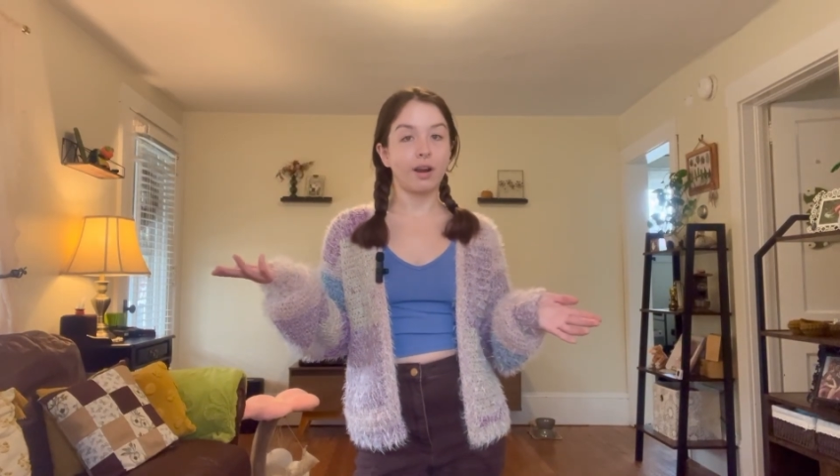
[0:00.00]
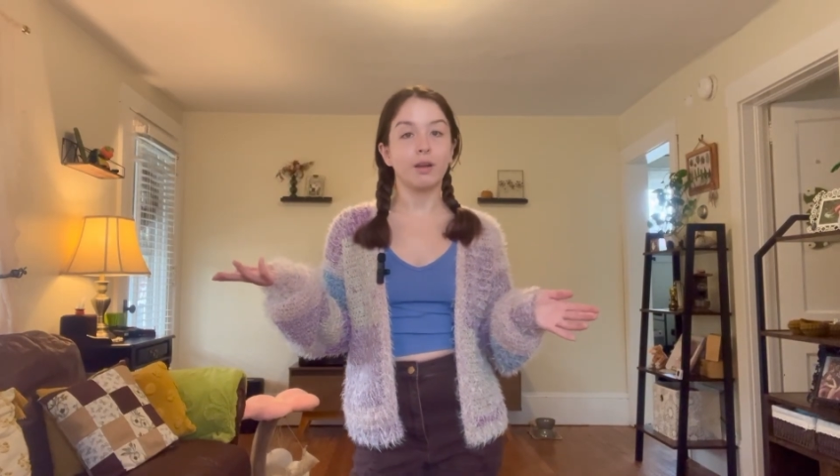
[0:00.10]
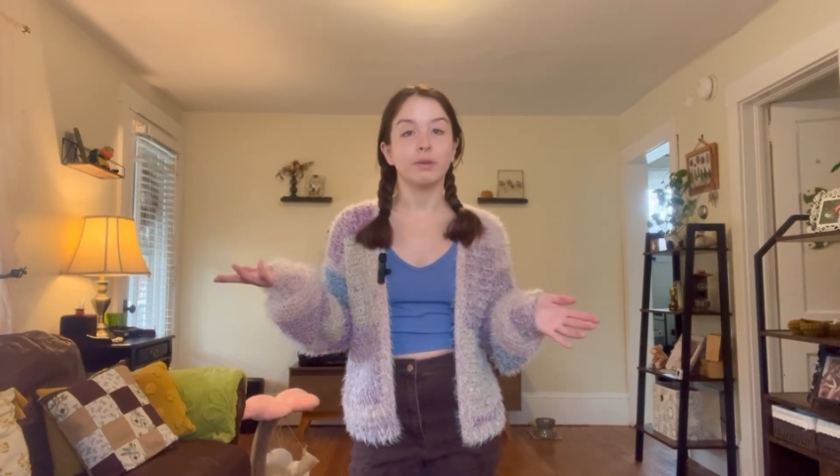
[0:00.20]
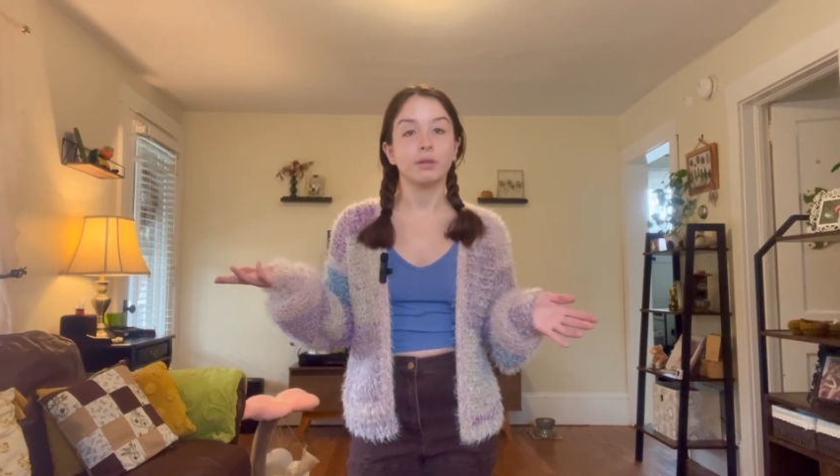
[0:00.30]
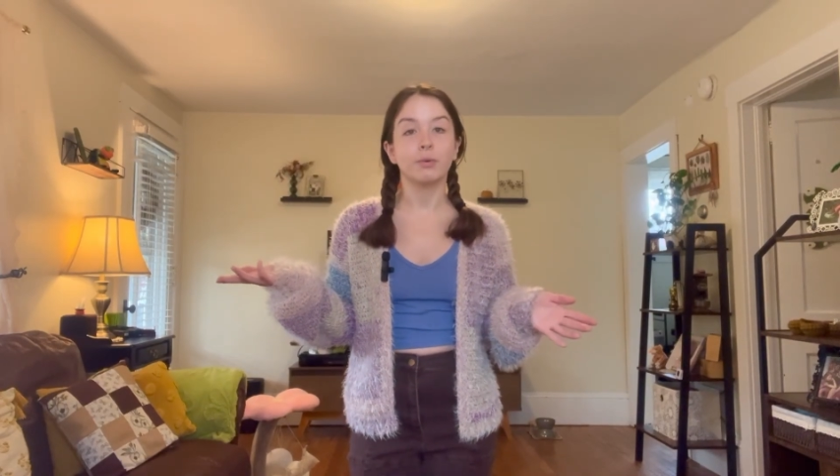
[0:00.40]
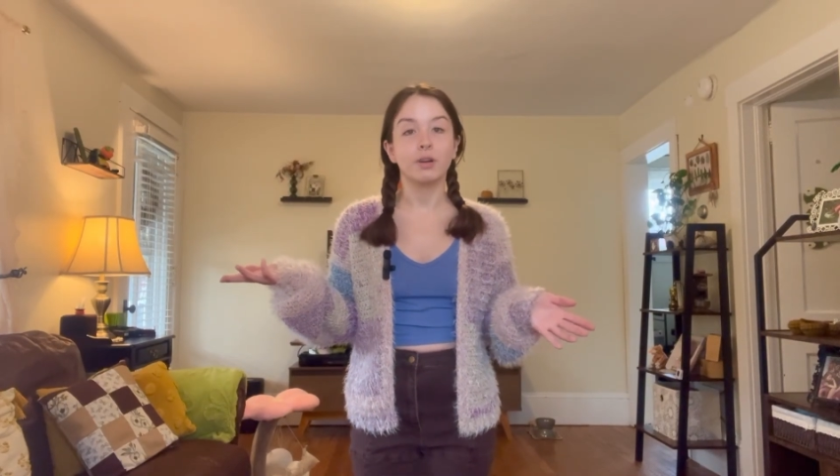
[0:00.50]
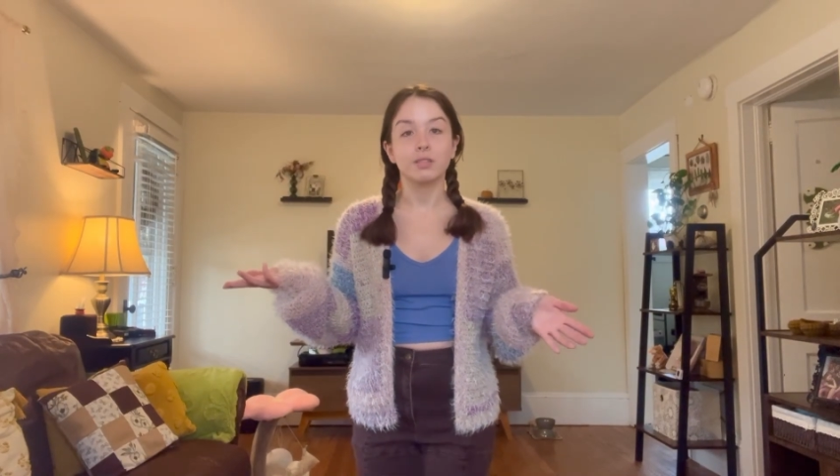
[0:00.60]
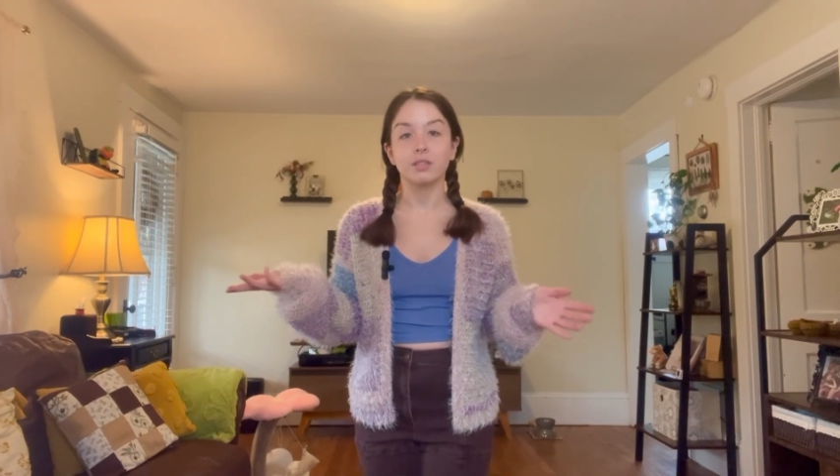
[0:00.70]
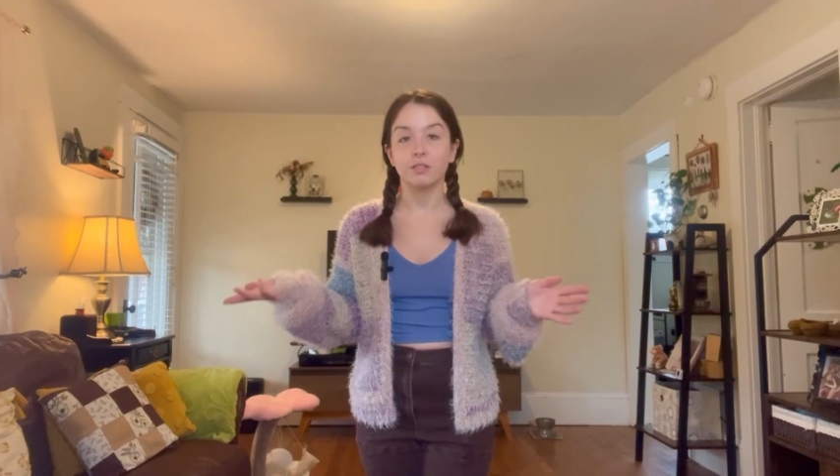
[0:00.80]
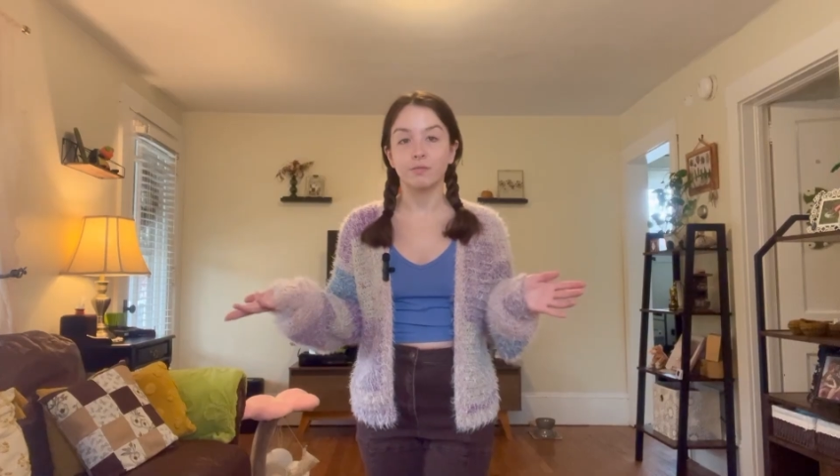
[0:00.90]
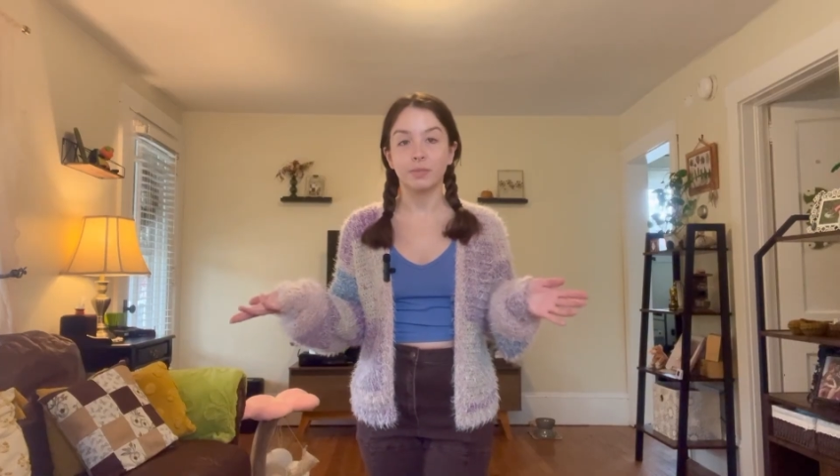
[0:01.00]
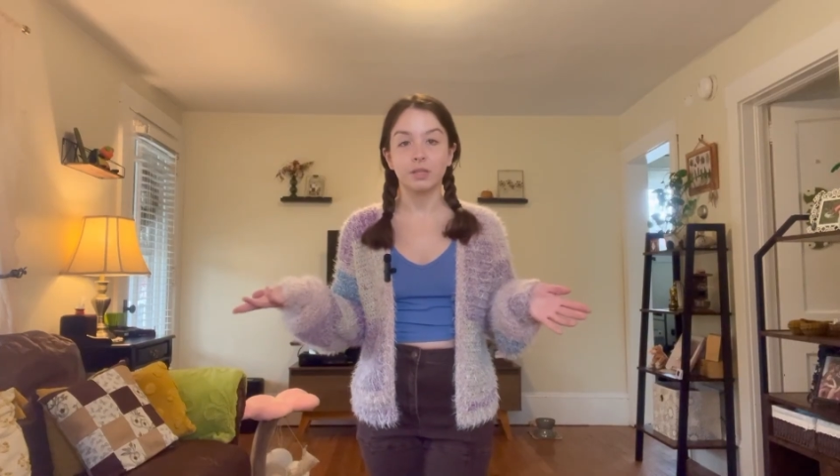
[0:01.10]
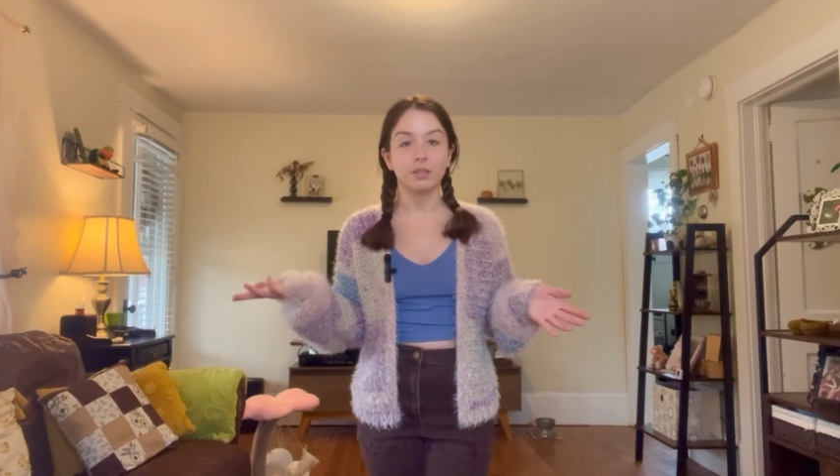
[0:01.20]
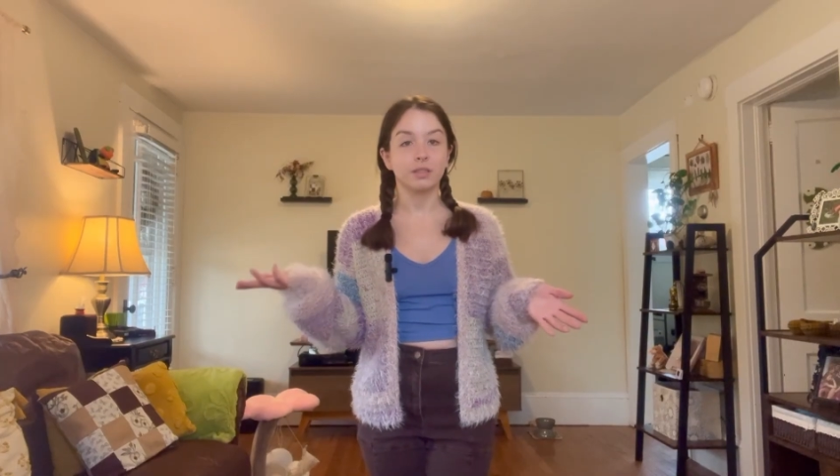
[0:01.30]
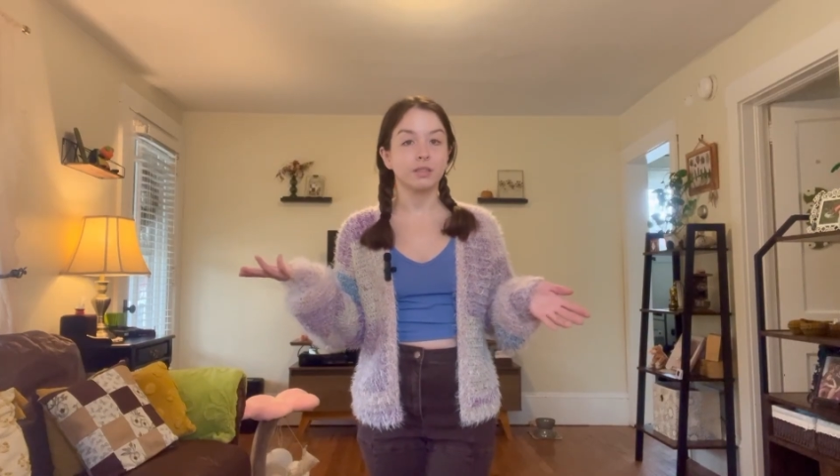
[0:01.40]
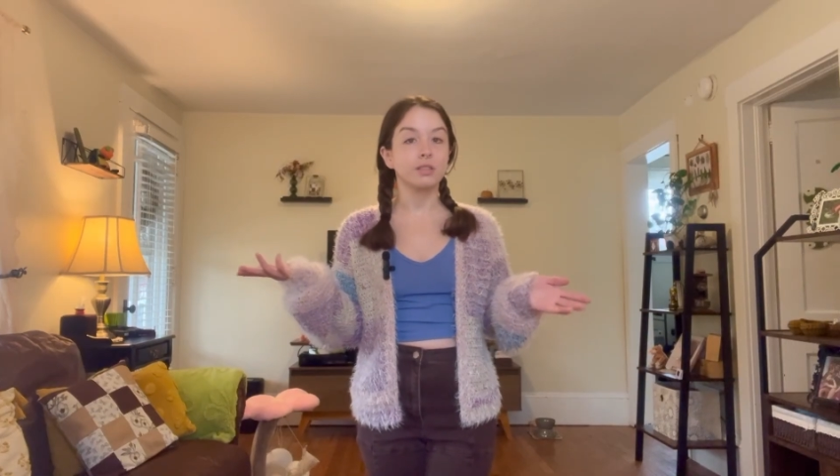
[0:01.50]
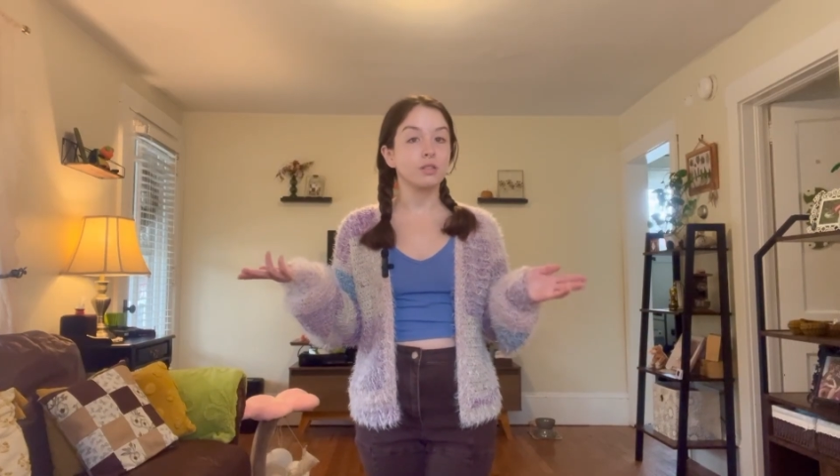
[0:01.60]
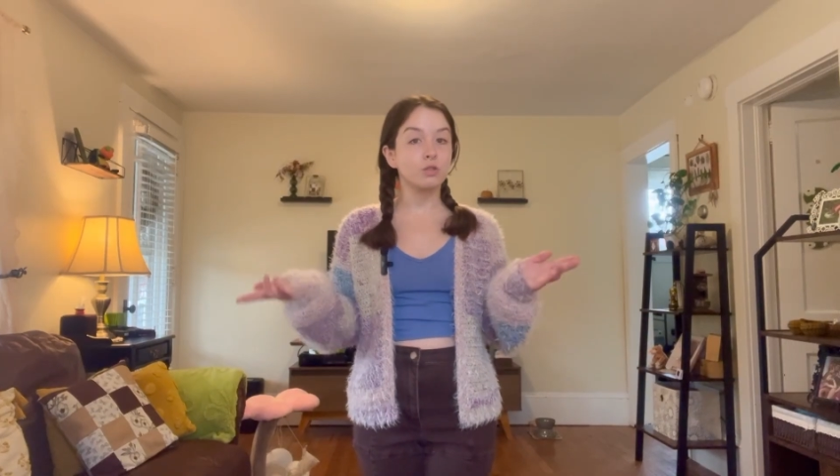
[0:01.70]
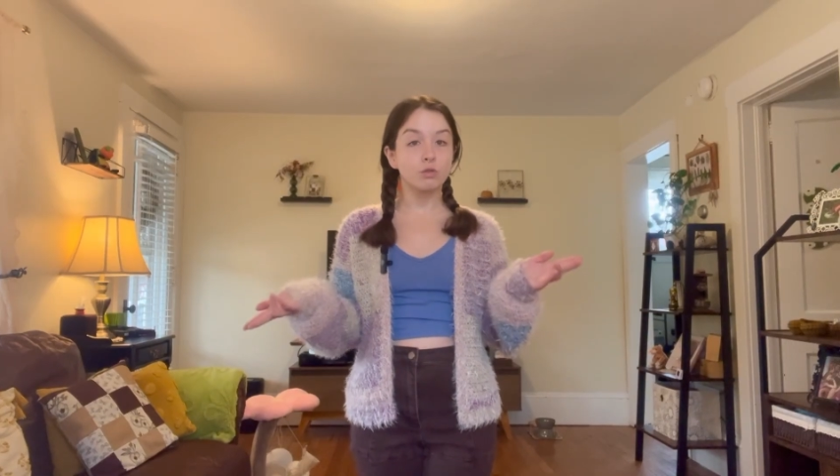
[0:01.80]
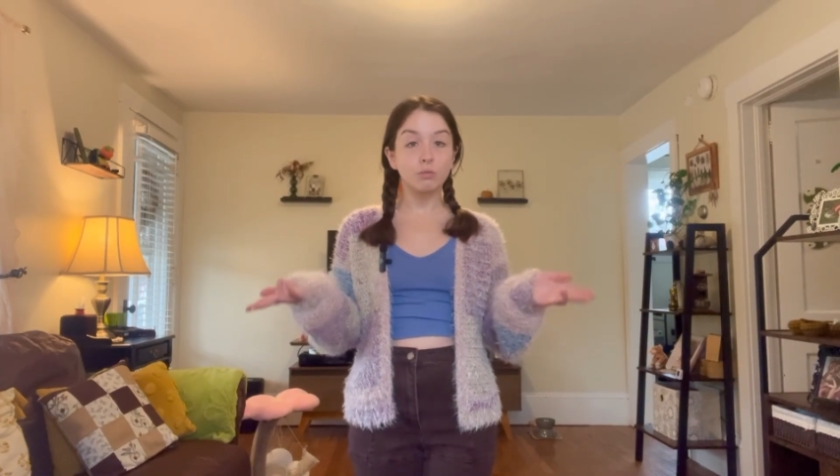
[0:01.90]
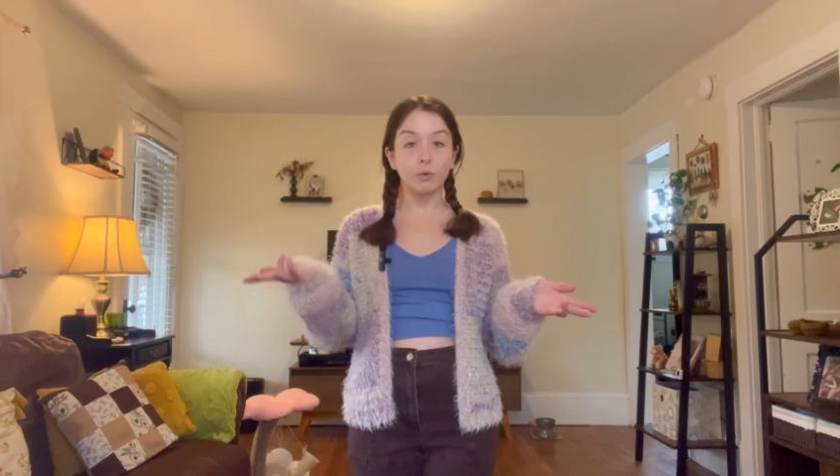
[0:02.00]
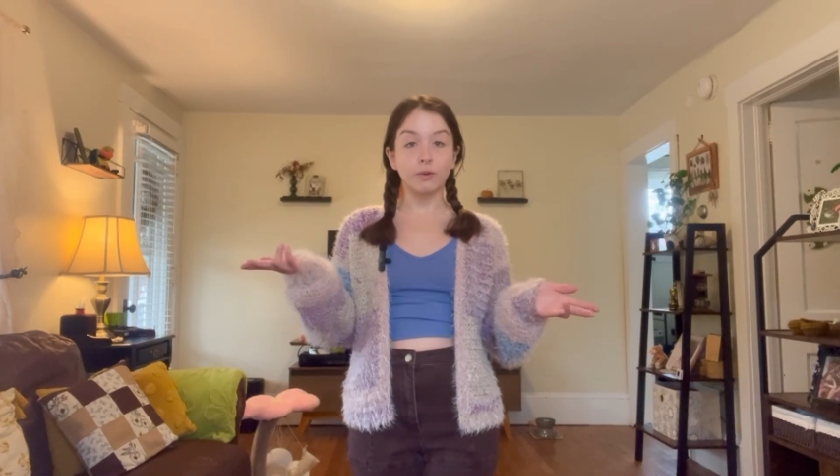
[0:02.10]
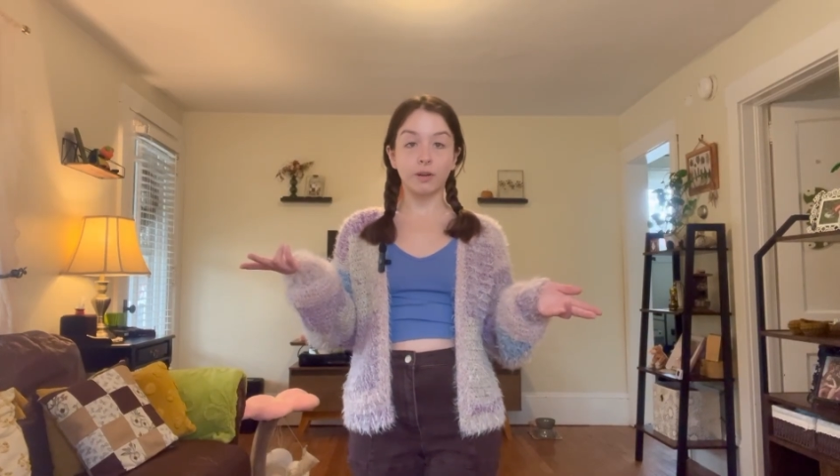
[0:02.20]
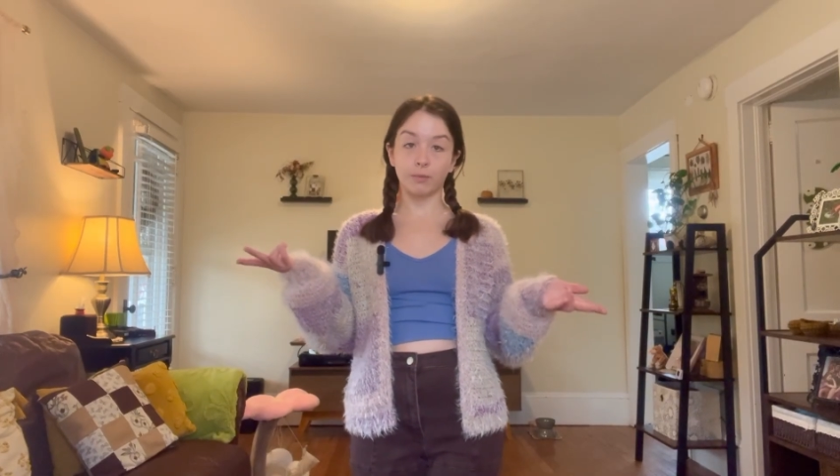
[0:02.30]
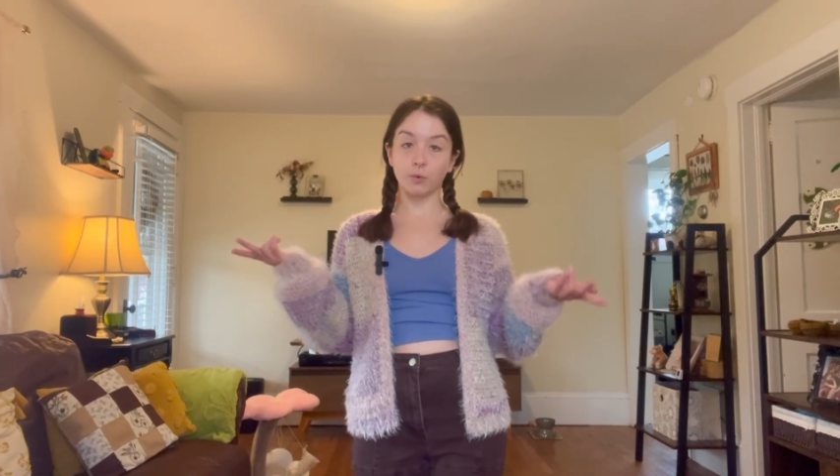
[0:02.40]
I'm in the process of making at least 2 more.